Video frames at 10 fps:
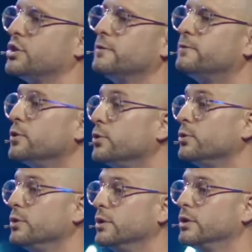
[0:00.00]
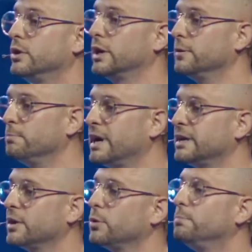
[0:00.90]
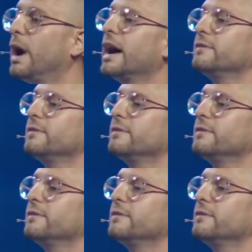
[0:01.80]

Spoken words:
food and the money that would buy